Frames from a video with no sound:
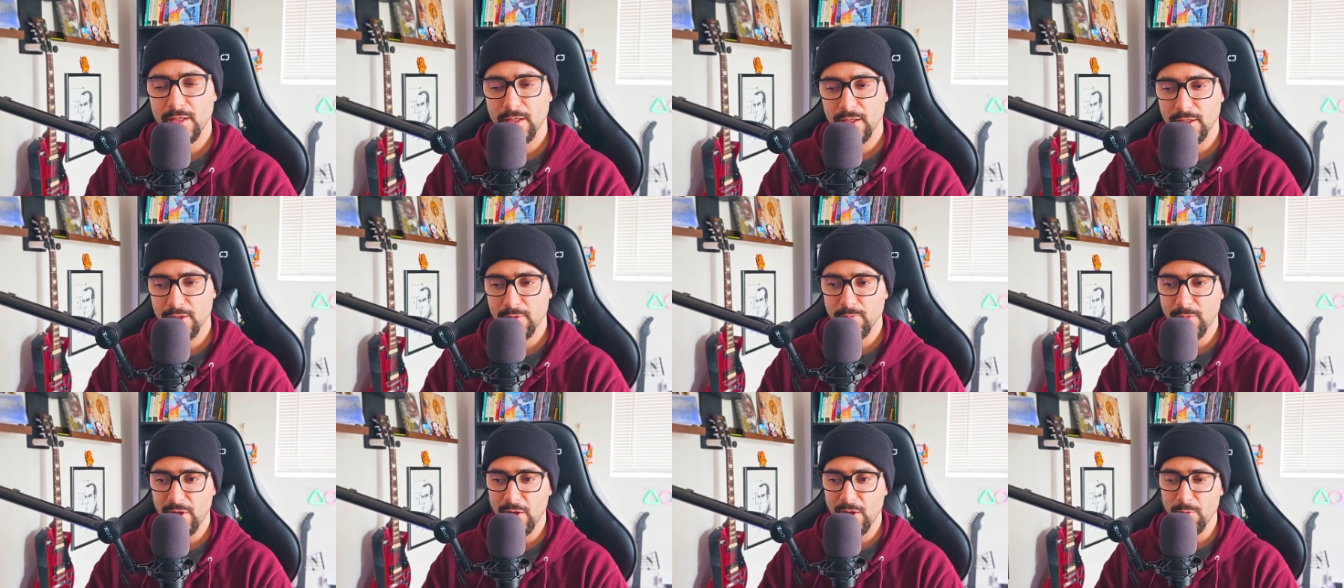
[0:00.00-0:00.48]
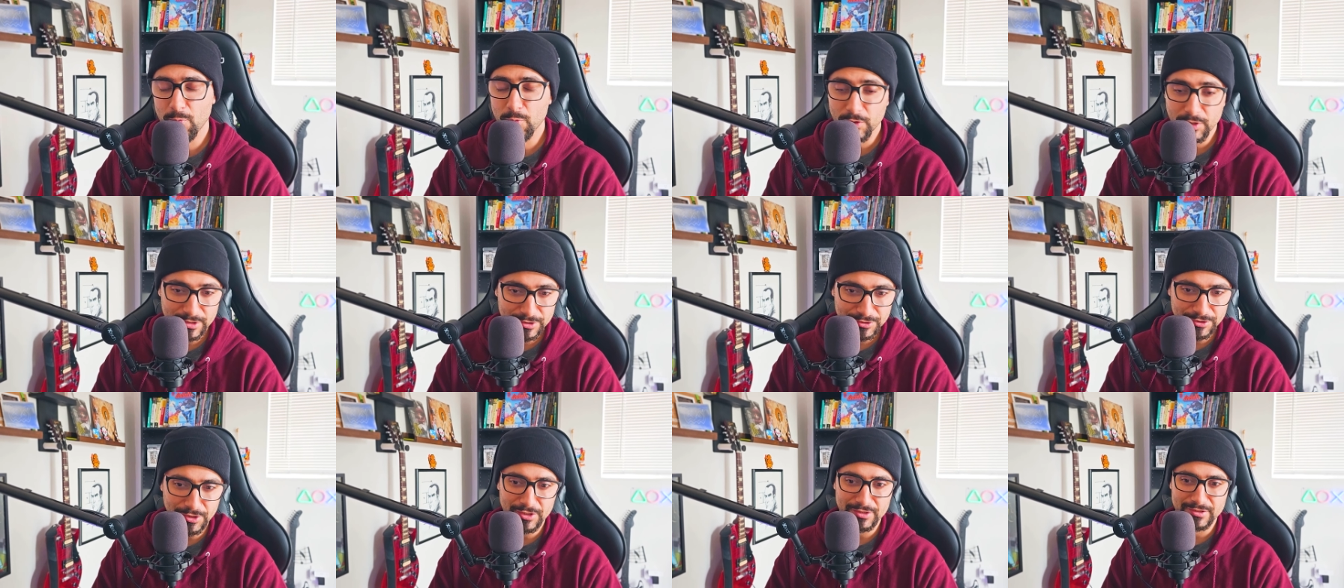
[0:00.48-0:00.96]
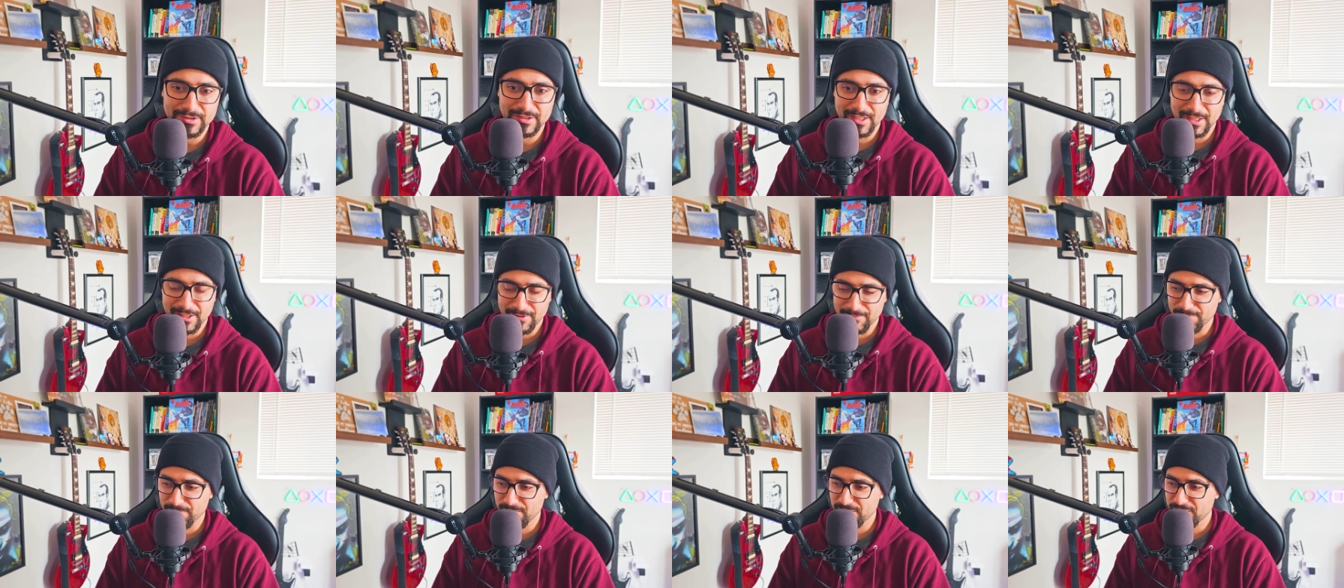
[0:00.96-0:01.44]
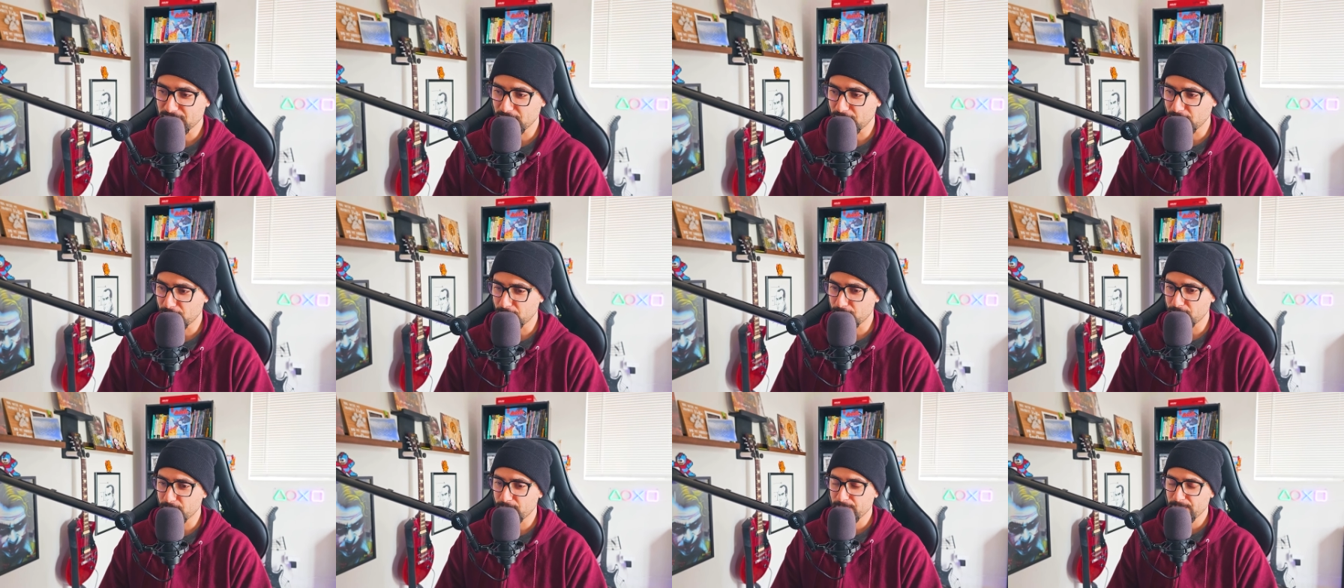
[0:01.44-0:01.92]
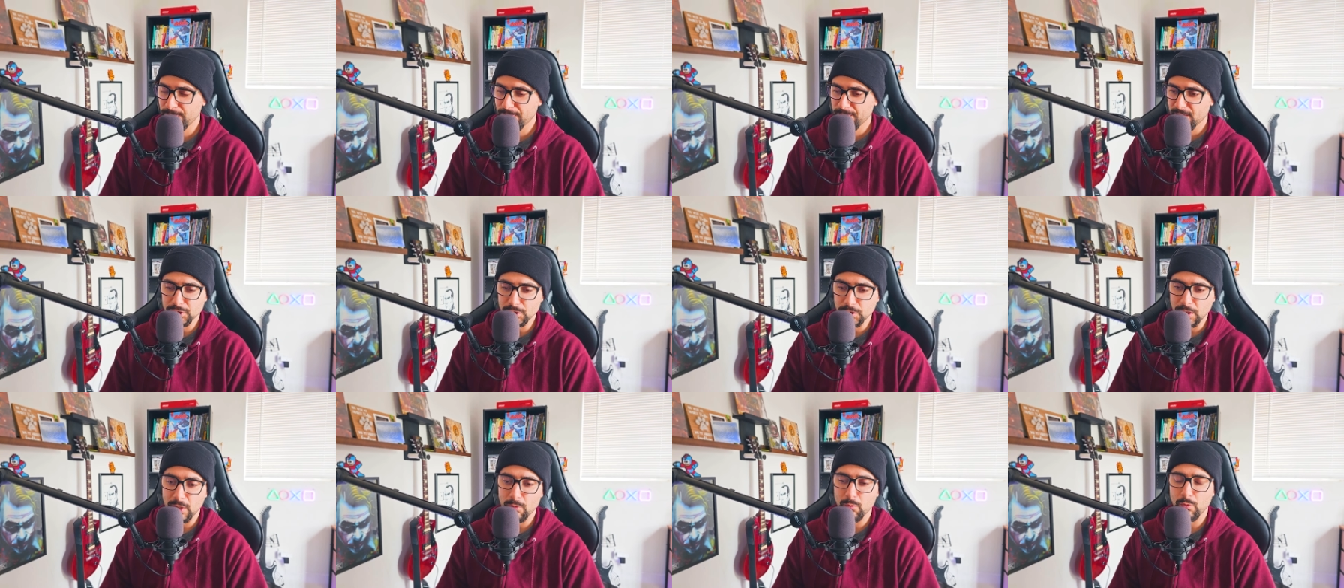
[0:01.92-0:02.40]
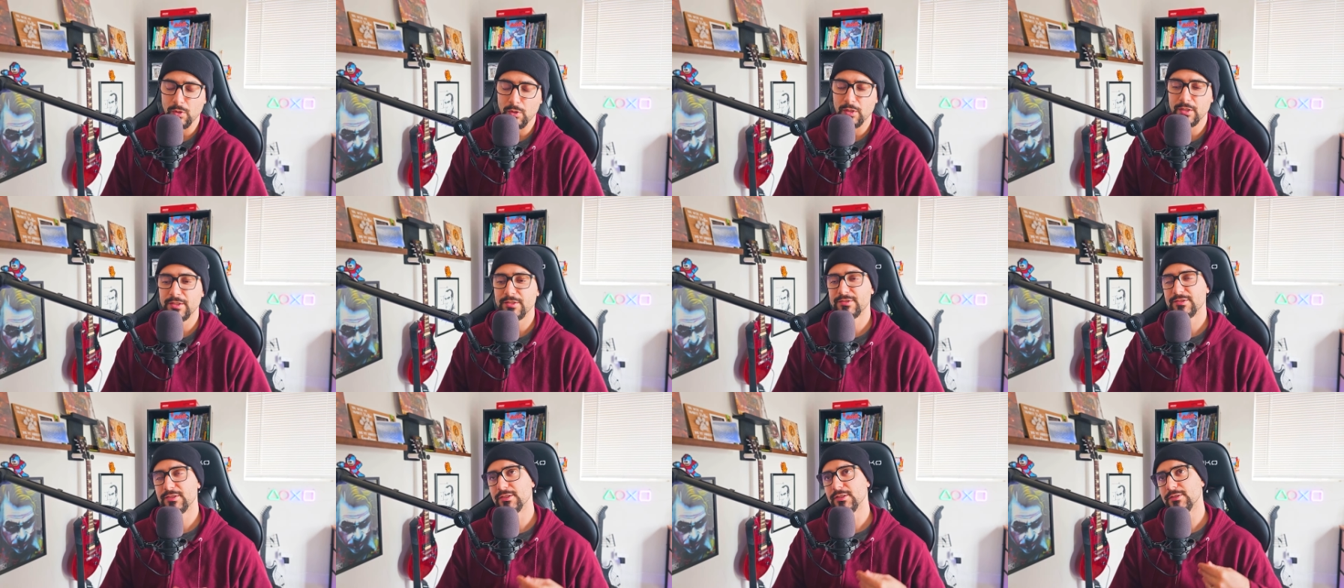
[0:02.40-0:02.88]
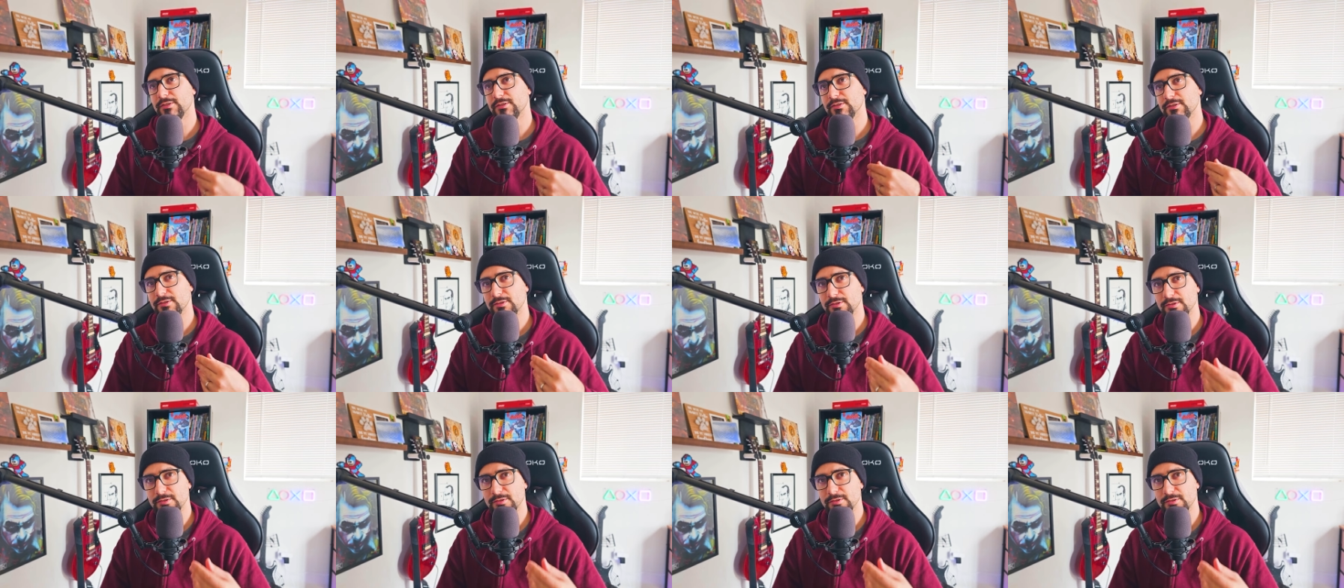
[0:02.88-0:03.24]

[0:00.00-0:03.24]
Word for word: Um, and we're going to start today. So you know, I wanted to